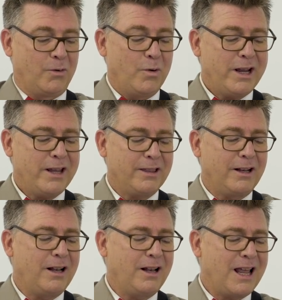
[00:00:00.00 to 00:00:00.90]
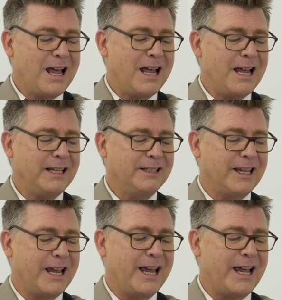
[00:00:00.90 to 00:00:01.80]
With the lights
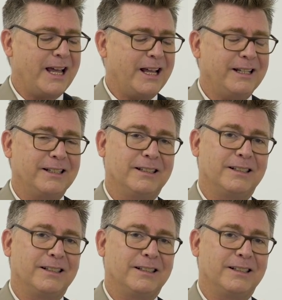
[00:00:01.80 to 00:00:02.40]
out,